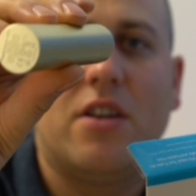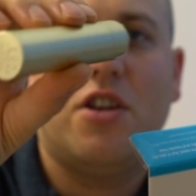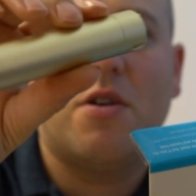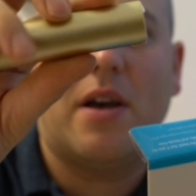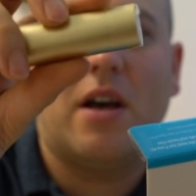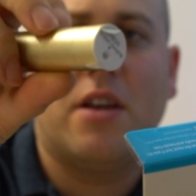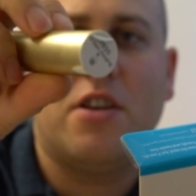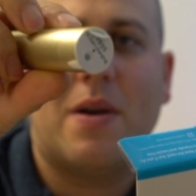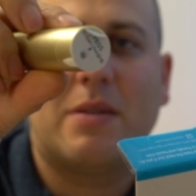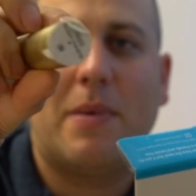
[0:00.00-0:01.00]

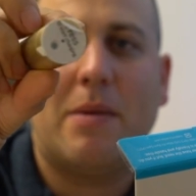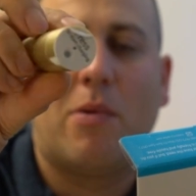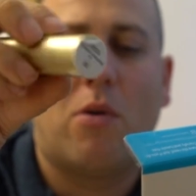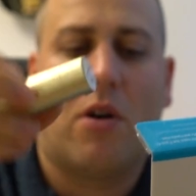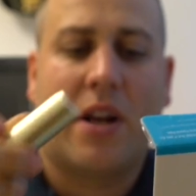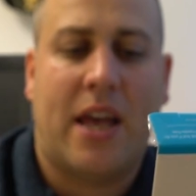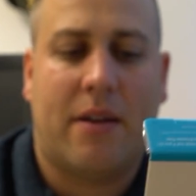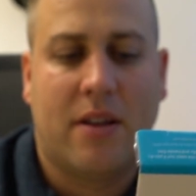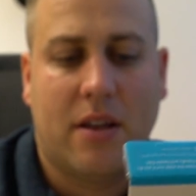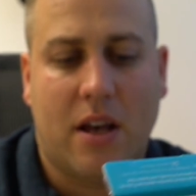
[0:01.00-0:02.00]
USB port on it.
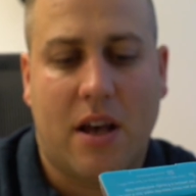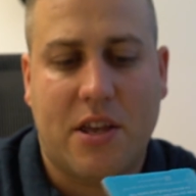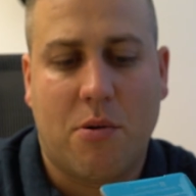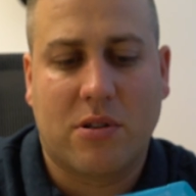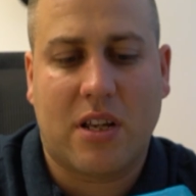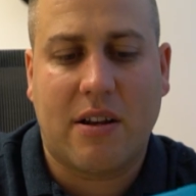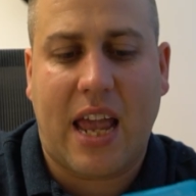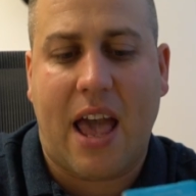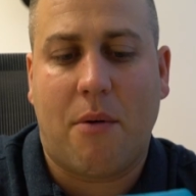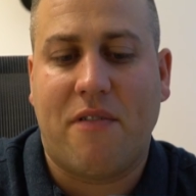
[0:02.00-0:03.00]
You also
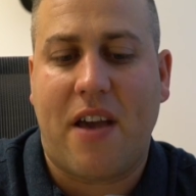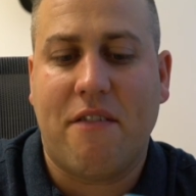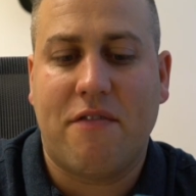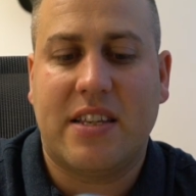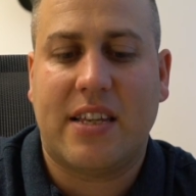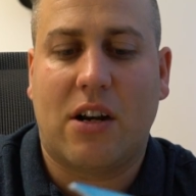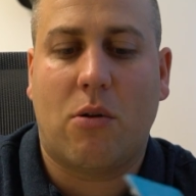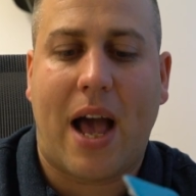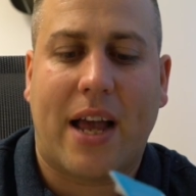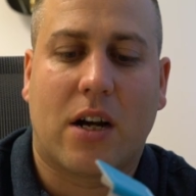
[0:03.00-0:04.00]
get, with every
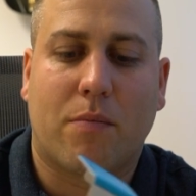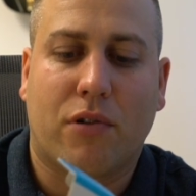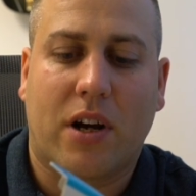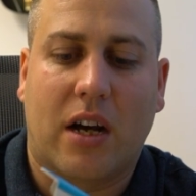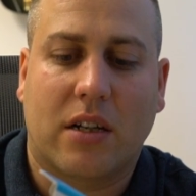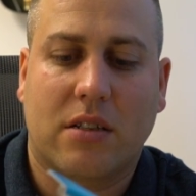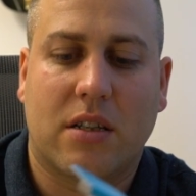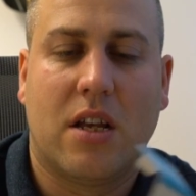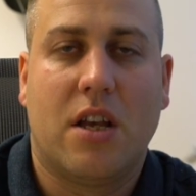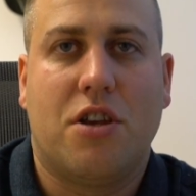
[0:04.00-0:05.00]
single Anker product,
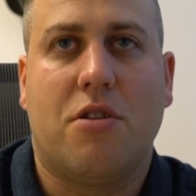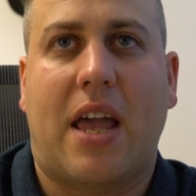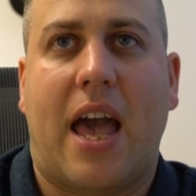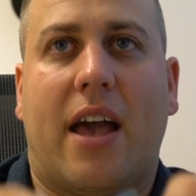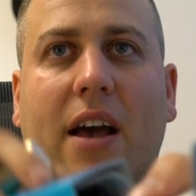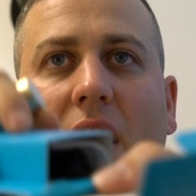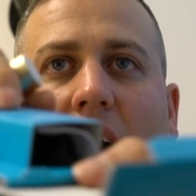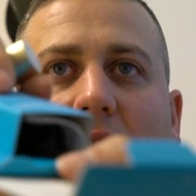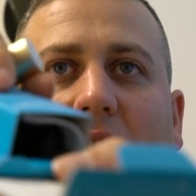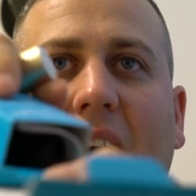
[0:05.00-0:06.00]
you get
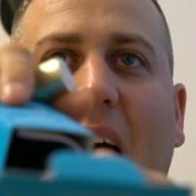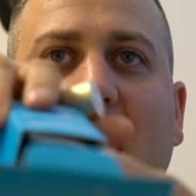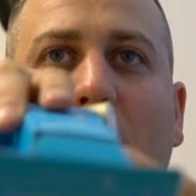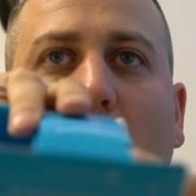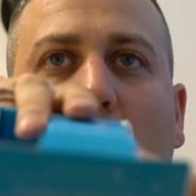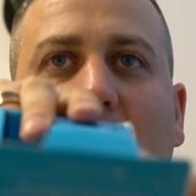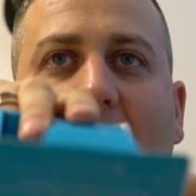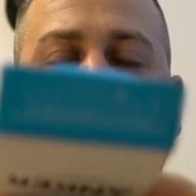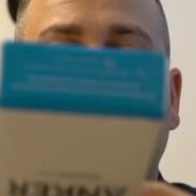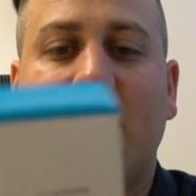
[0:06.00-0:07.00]
the cables
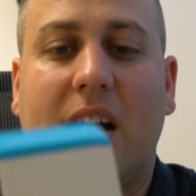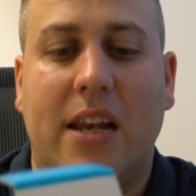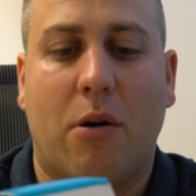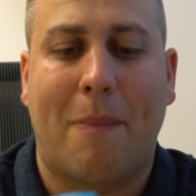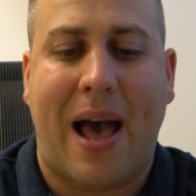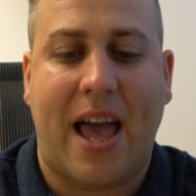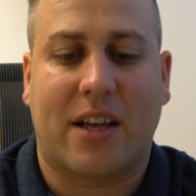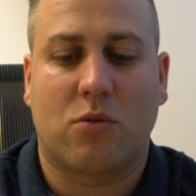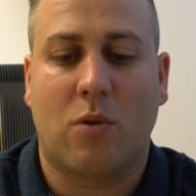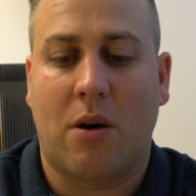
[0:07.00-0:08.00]
and a little bag
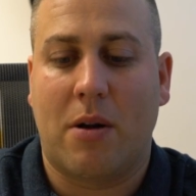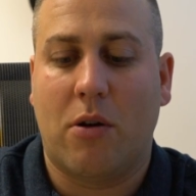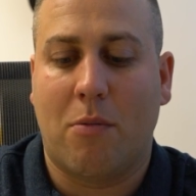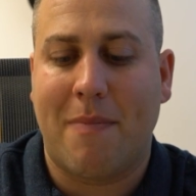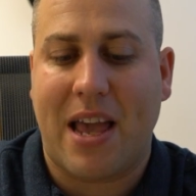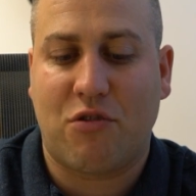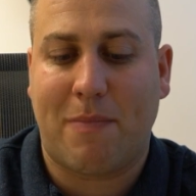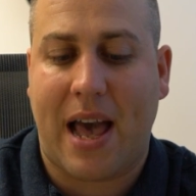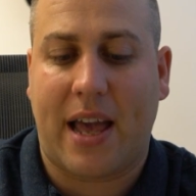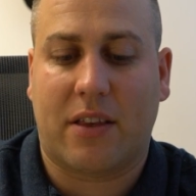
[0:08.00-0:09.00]
as well, a little mesh
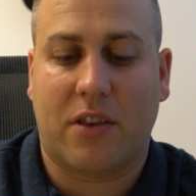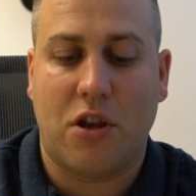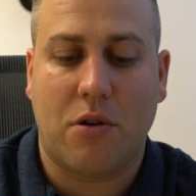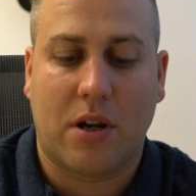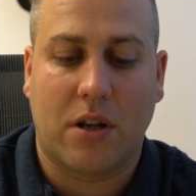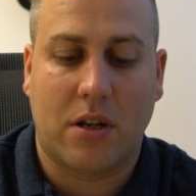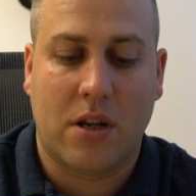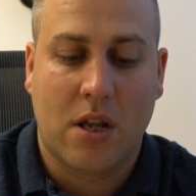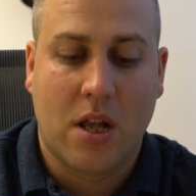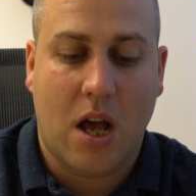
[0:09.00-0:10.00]
bag that you can
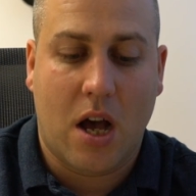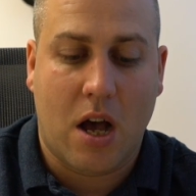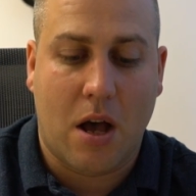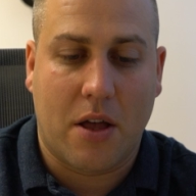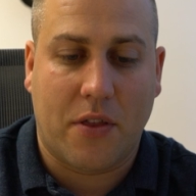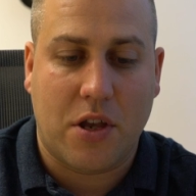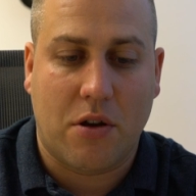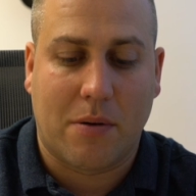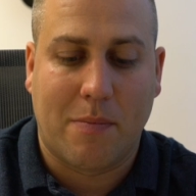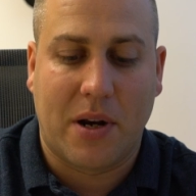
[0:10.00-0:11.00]

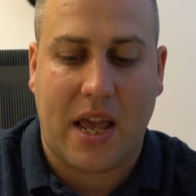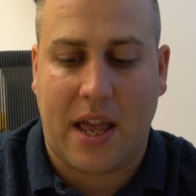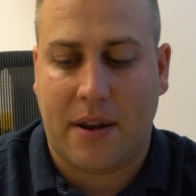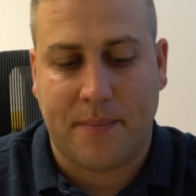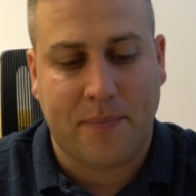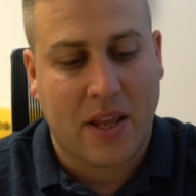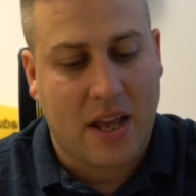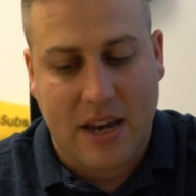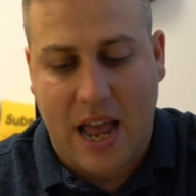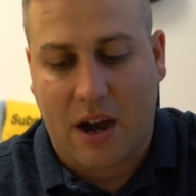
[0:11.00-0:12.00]
put it in.
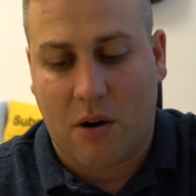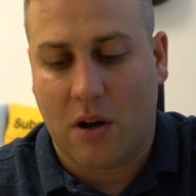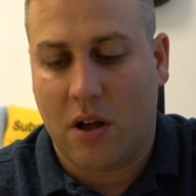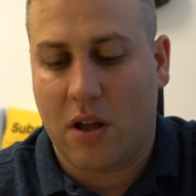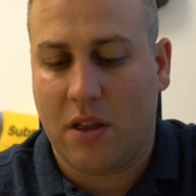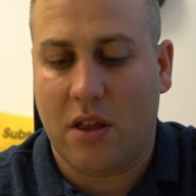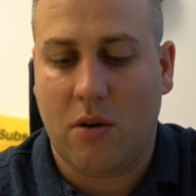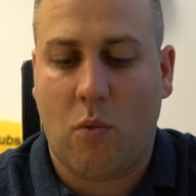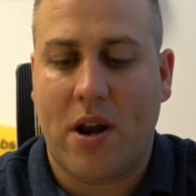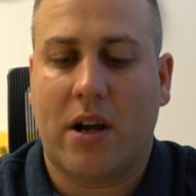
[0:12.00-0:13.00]
Now,
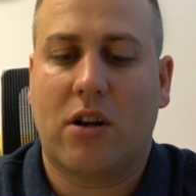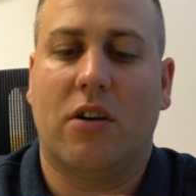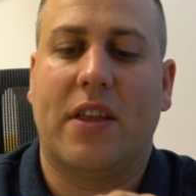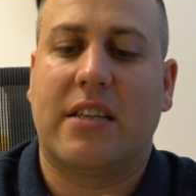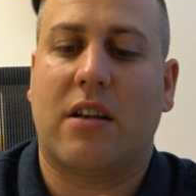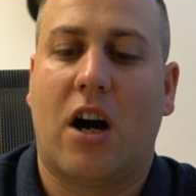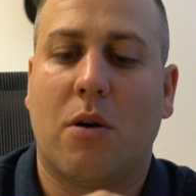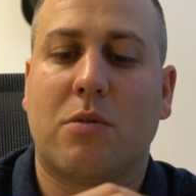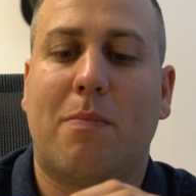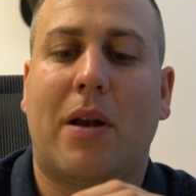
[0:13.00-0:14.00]
when I got this, I
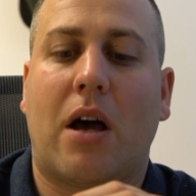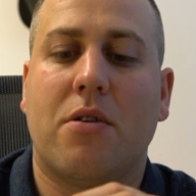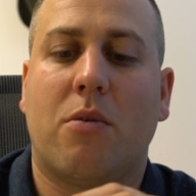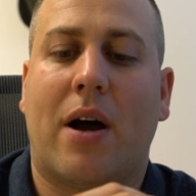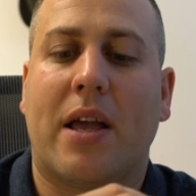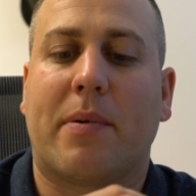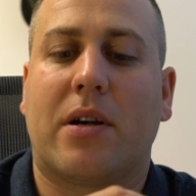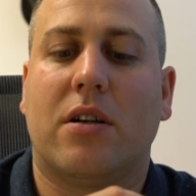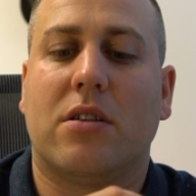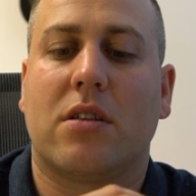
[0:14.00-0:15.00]
was blown away,
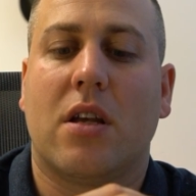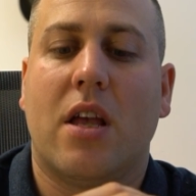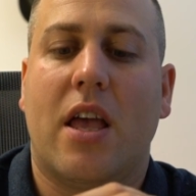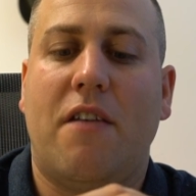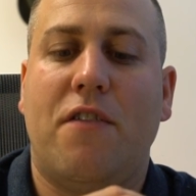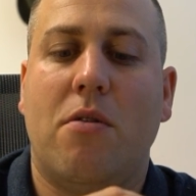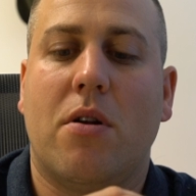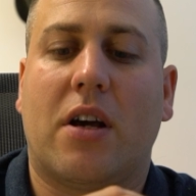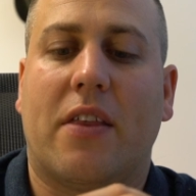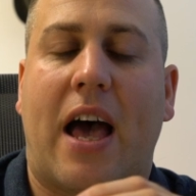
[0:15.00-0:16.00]
because if you
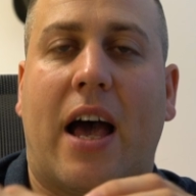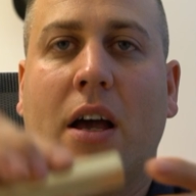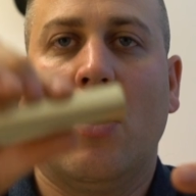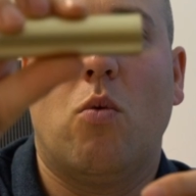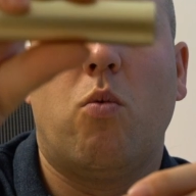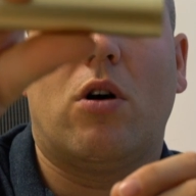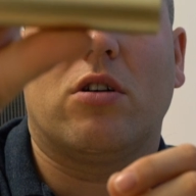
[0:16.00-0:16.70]
look at that, what